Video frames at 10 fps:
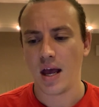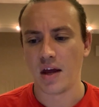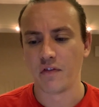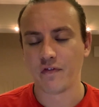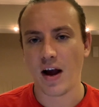
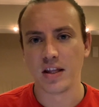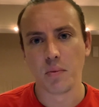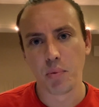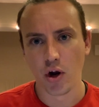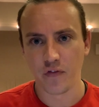and find the
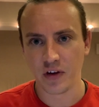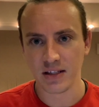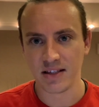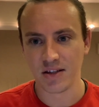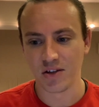
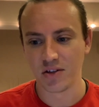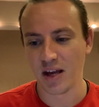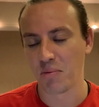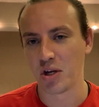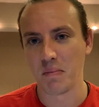perfect deal
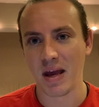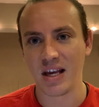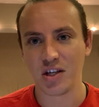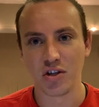that I'm going to make,